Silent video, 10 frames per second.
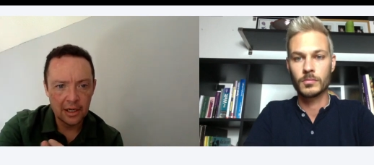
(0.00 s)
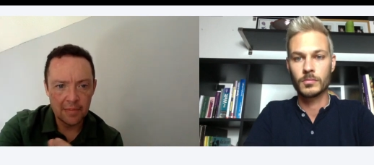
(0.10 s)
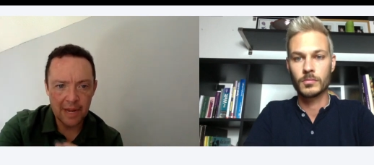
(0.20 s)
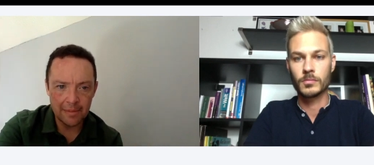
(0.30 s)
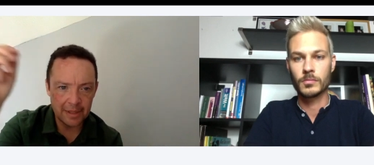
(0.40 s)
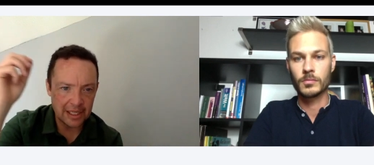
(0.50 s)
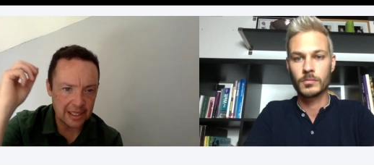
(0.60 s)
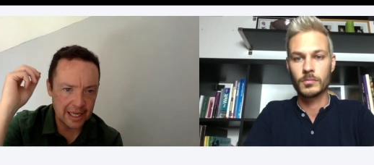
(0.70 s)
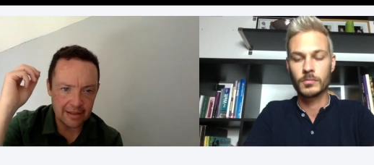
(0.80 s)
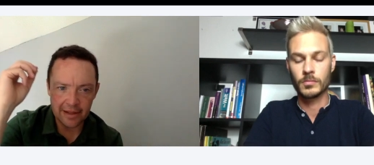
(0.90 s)
Speaker 1: and
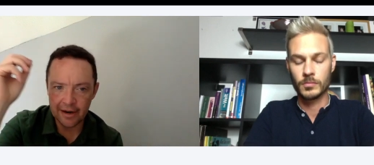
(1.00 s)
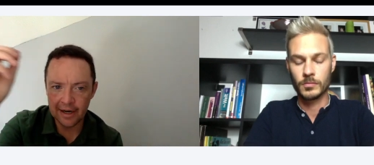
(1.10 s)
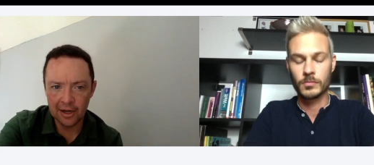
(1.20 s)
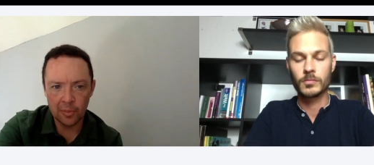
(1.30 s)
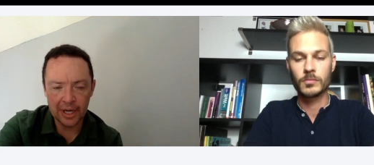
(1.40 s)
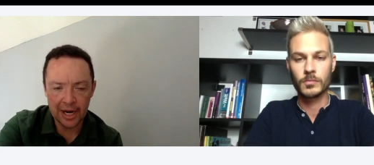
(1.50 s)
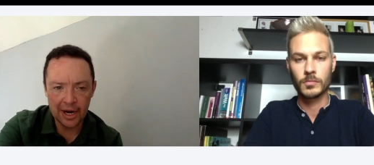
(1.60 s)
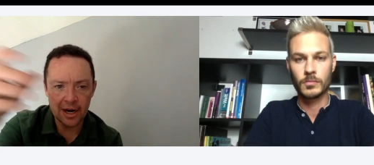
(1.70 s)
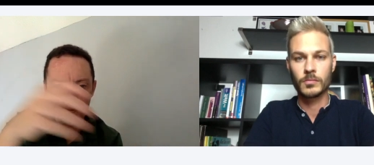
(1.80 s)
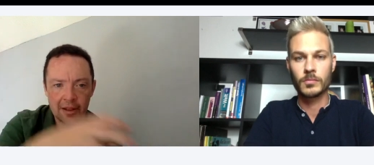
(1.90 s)
maybe getting there a little bit
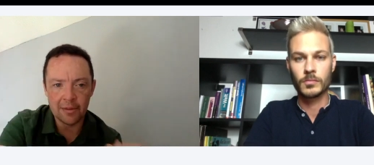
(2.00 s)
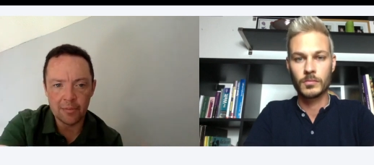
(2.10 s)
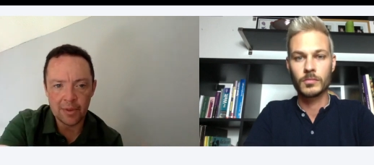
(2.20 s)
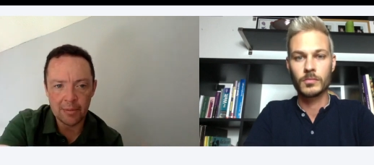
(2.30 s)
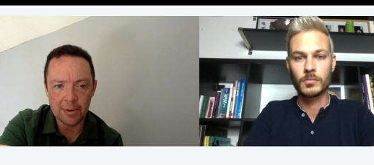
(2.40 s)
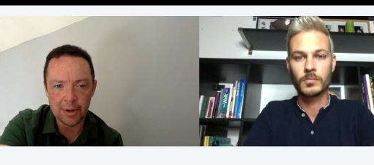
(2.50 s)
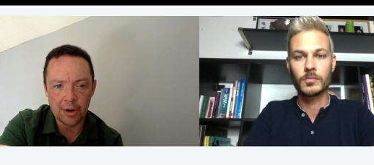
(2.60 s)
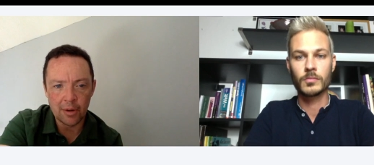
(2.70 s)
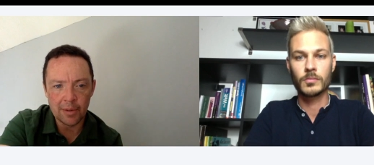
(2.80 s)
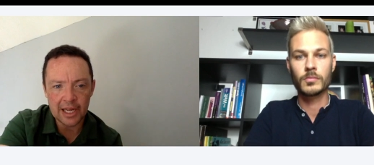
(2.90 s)
earlier than, than we
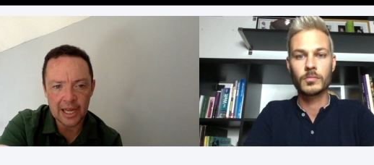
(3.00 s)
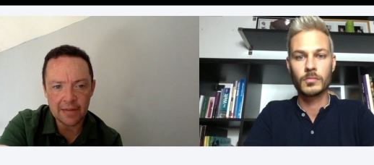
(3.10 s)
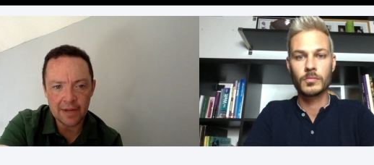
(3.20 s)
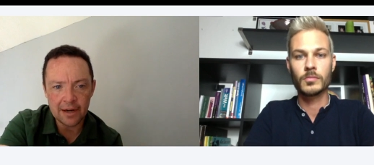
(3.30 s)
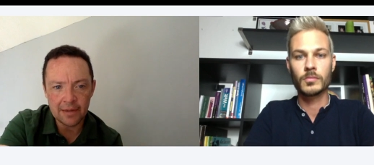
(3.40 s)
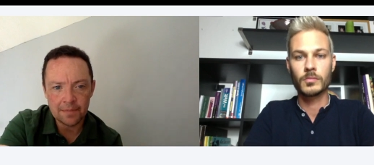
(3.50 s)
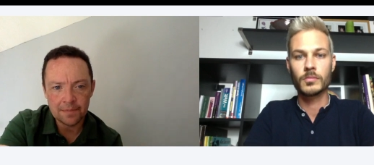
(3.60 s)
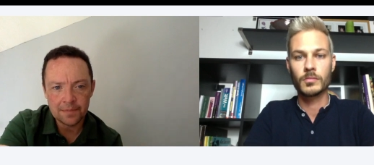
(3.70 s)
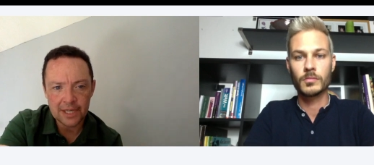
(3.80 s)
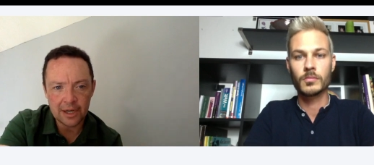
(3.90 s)
would normally get there
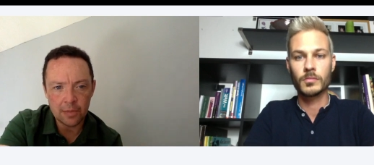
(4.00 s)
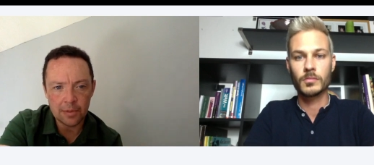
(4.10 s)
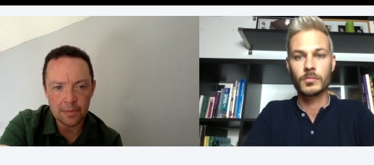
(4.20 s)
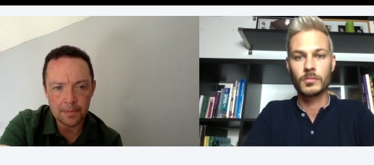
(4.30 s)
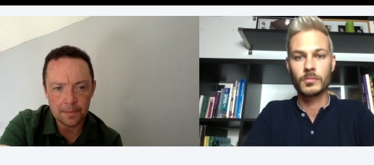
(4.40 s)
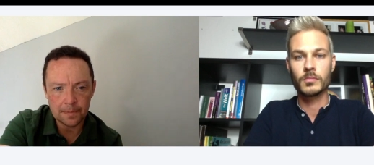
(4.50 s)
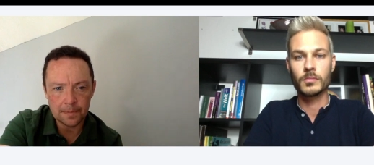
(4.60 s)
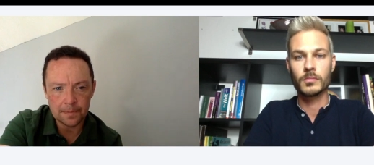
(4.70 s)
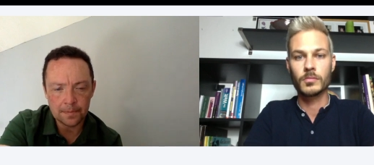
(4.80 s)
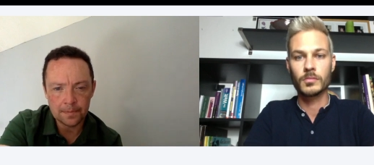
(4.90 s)
to help?
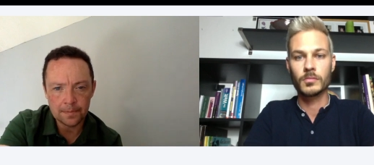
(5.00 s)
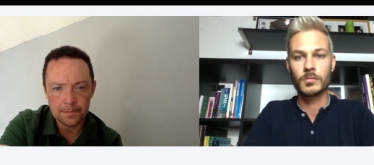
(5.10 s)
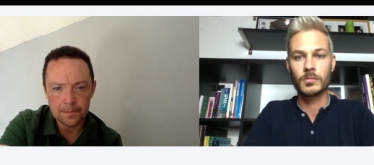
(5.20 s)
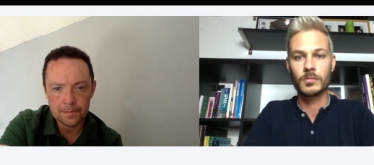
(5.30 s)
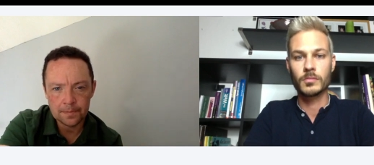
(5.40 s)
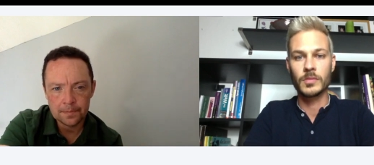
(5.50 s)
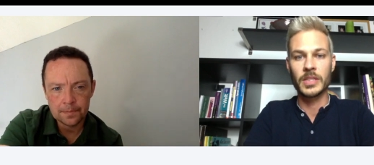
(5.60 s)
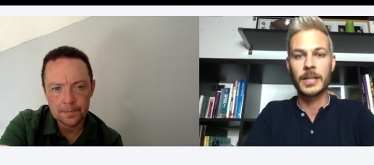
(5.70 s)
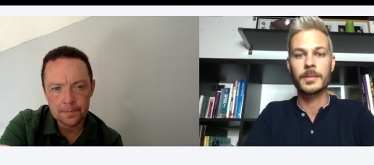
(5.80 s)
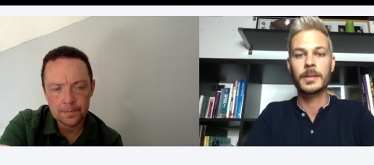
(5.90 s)

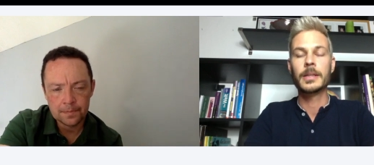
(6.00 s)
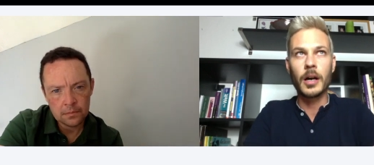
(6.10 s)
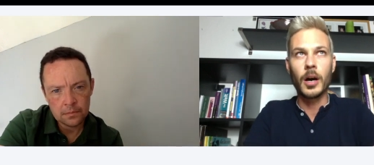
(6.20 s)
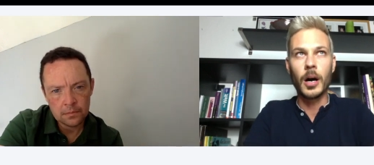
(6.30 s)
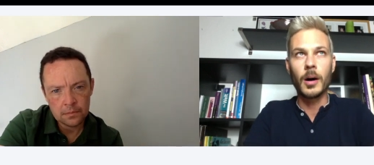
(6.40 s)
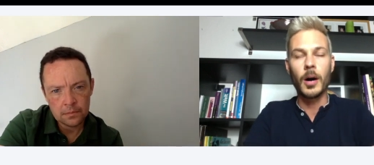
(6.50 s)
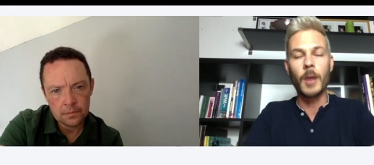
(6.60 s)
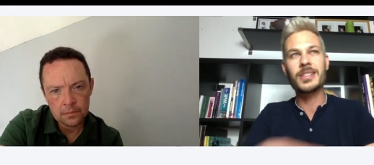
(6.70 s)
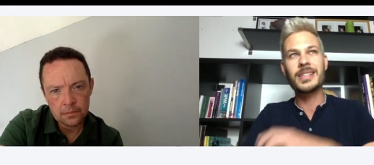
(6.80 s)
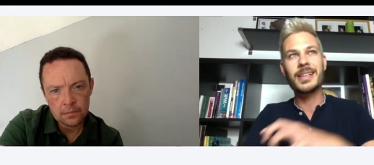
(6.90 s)
Speaker 2: Yeah
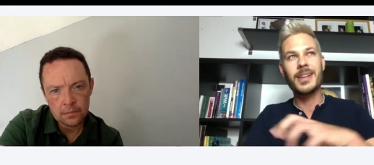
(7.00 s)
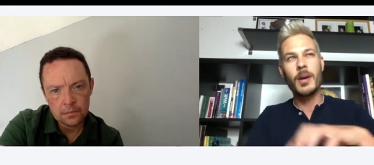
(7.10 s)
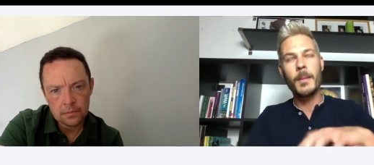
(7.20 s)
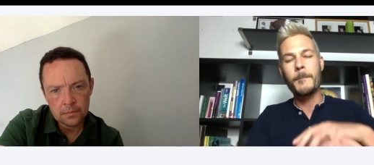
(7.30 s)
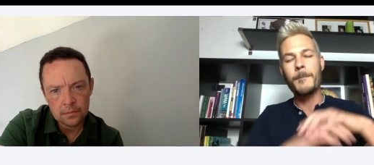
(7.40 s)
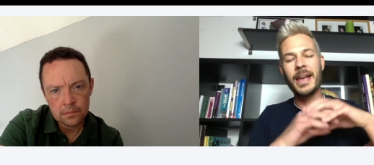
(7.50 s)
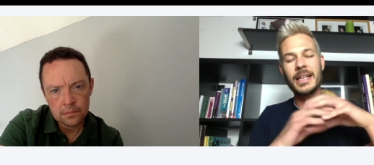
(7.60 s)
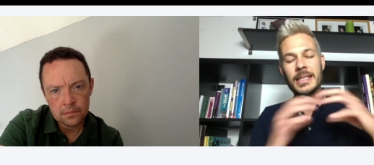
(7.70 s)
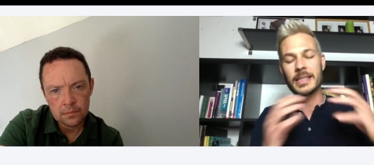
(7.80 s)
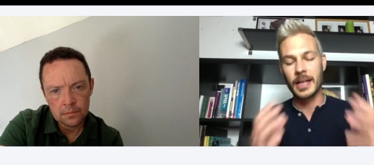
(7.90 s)
obviously there are
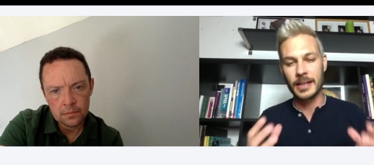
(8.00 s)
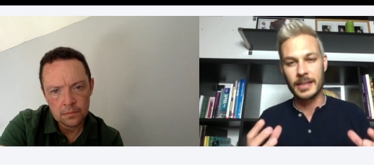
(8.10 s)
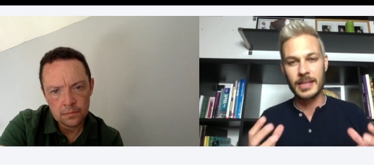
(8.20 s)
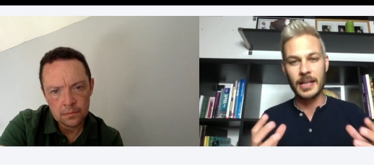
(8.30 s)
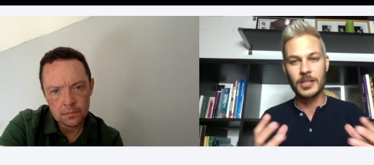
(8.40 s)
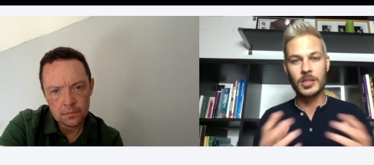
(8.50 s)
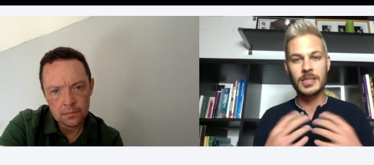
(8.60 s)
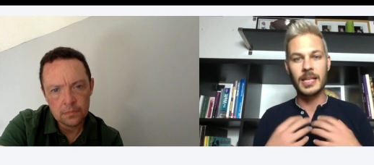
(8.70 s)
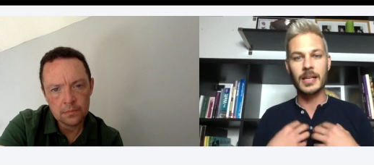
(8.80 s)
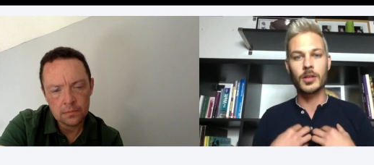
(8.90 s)
many signs i just
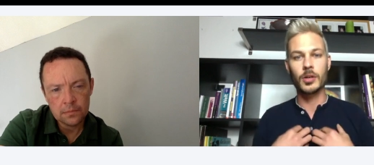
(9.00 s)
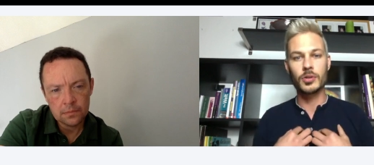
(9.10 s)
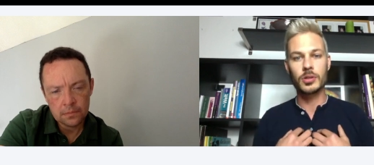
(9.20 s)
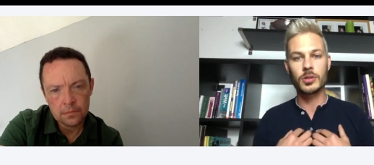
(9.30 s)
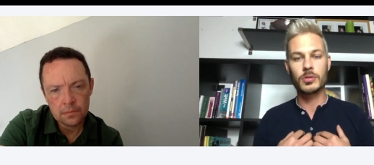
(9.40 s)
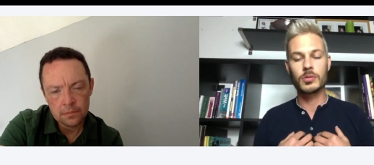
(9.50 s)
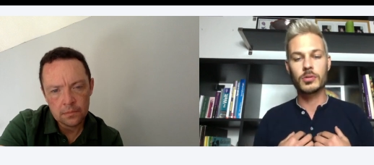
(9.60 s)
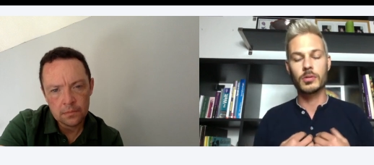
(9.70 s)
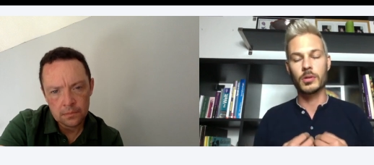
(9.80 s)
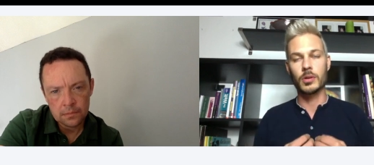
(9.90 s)
take those
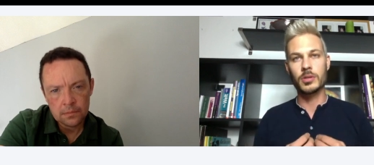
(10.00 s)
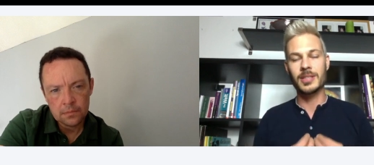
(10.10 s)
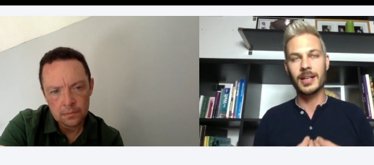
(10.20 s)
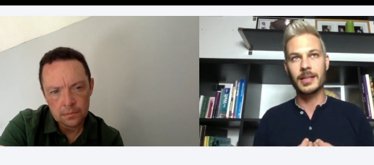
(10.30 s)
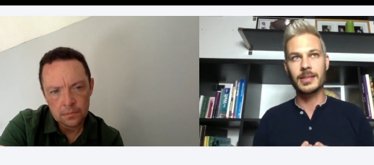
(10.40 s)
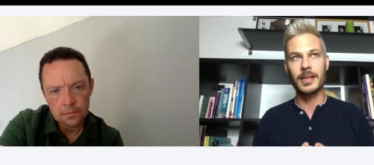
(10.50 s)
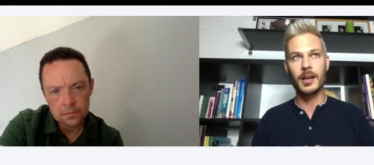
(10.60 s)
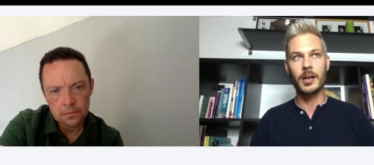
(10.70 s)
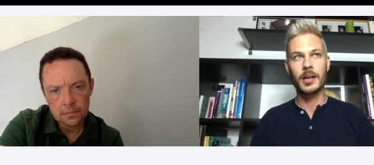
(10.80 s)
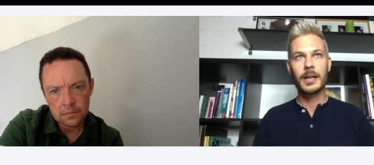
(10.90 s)
those signs that
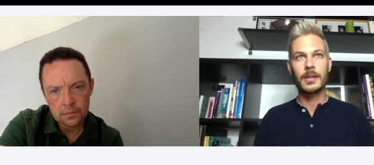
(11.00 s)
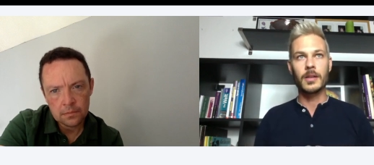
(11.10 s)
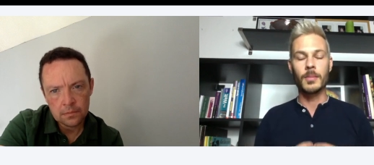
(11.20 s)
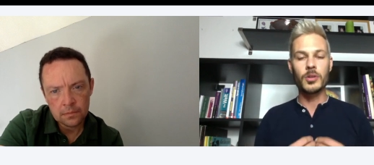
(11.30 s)
are the most